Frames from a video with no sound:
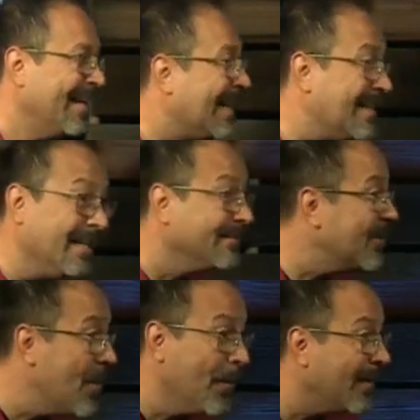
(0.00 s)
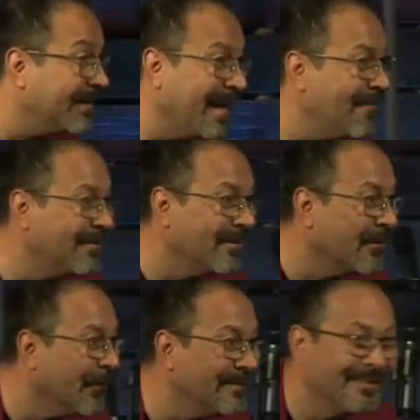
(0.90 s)
he doesn't know that David's
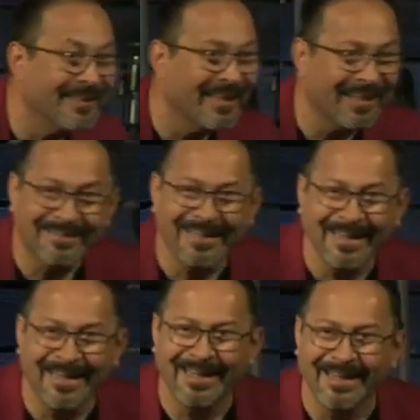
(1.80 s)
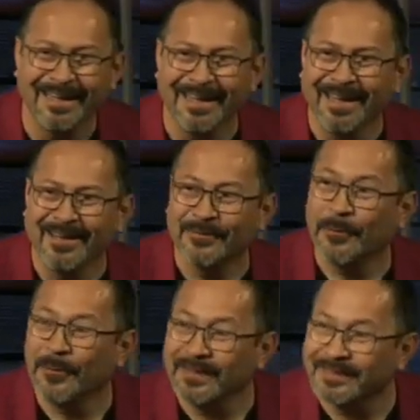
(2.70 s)
anointed the next king.
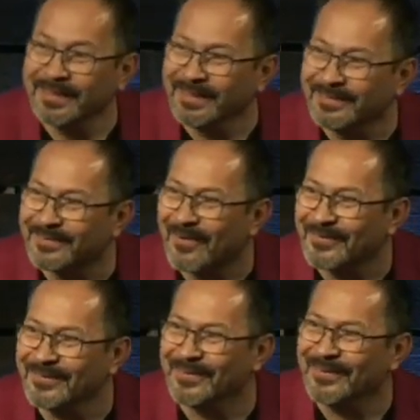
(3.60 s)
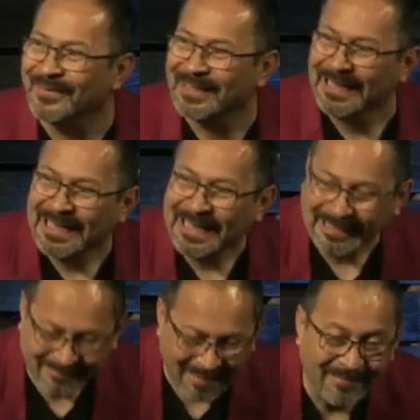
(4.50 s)
So, what does King Saul do?
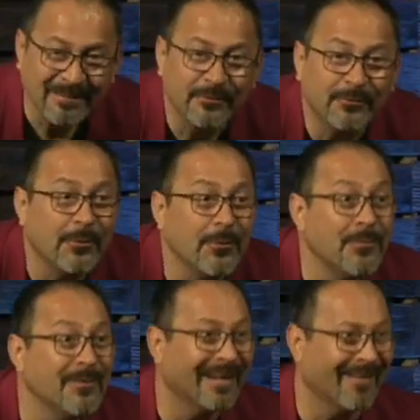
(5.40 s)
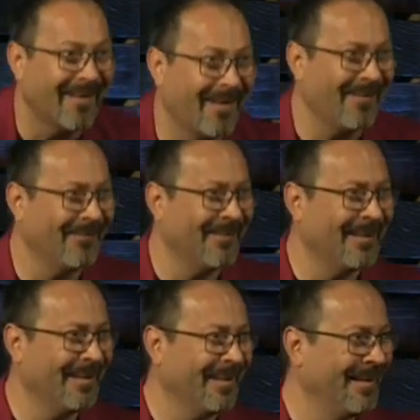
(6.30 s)
He takes his tunic off
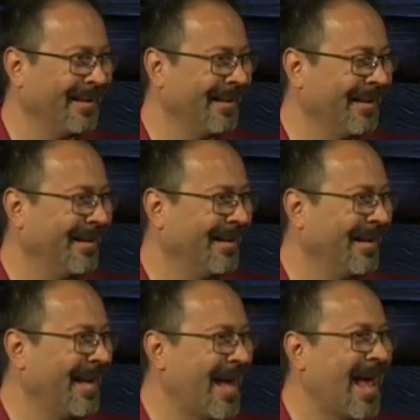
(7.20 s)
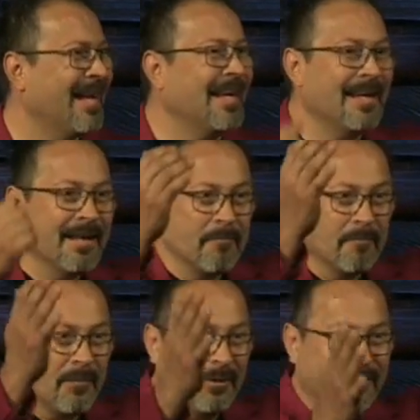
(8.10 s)
and he
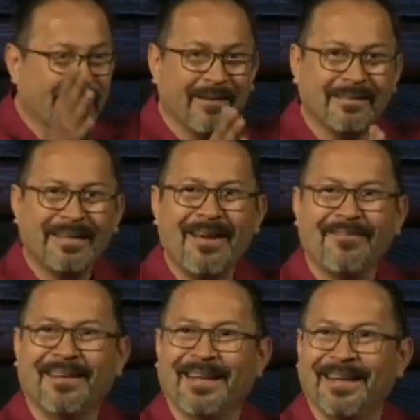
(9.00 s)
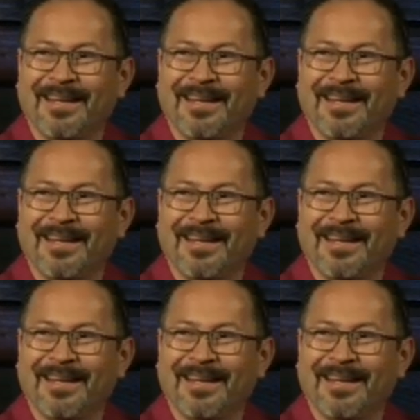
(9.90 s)
puts it on David,